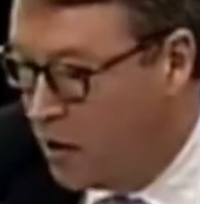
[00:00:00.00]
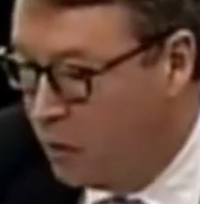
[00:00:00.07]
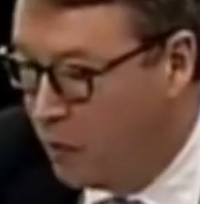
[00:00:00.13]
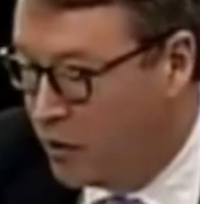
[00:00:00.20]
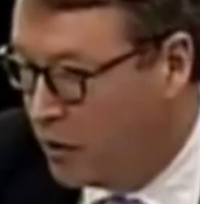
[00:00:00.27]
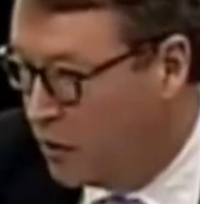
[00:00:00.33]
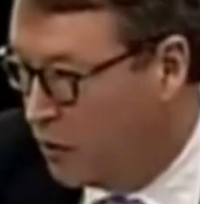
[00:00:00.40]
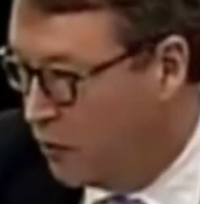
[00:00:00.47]
What
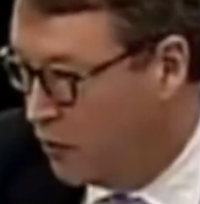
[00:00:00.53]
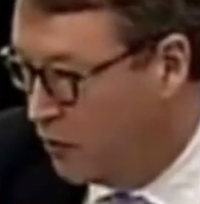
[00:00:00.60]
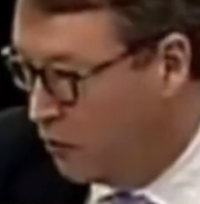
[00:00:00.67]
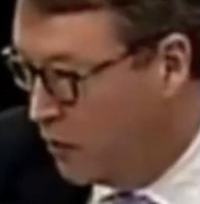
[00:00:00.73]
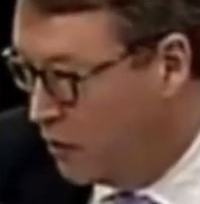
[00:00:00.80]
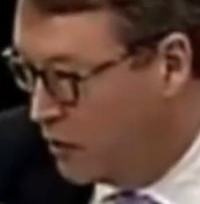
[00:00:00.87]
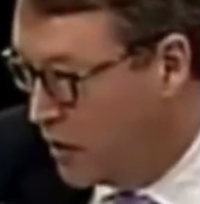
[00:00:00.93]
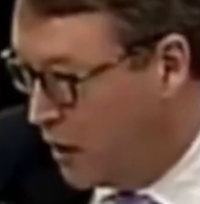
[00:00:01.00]
do you do with the
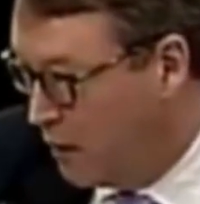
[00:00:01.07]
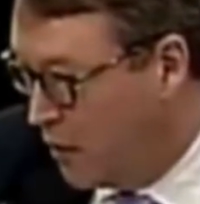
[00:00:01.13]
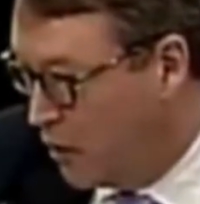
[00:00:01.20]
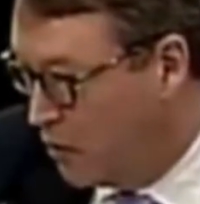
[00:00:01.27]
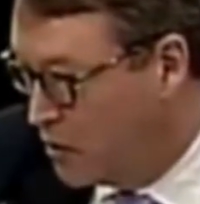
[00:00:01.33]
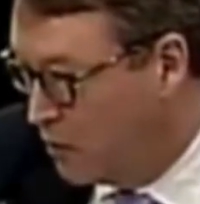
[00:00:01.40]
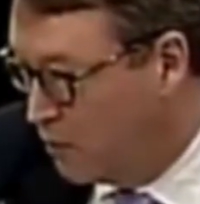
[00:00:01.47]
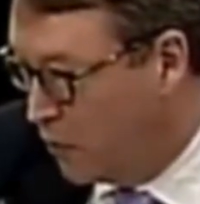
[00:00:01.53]
real-time
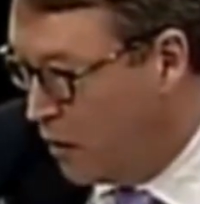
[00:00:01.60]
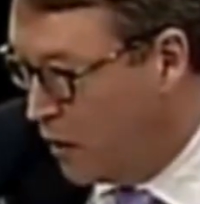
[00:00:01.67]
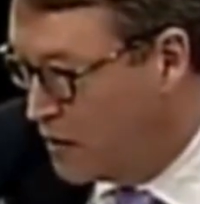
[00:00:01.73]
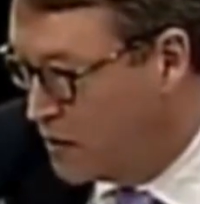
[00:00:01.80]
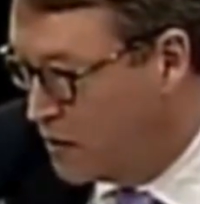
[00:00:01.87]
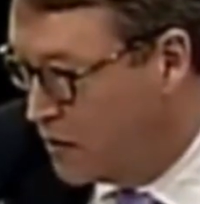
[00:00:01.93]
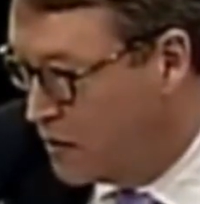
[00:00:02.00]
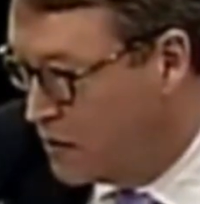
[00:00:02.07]
energy
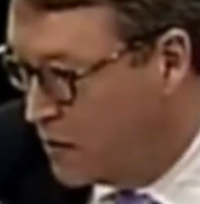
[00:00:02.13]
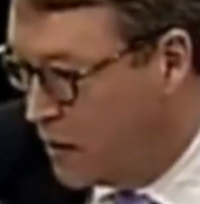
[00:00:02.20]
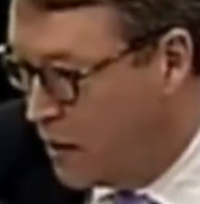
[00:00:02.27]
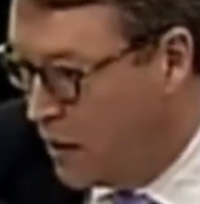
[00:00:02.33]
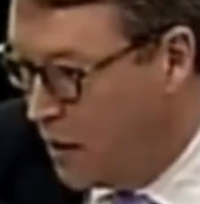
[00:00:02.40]
prices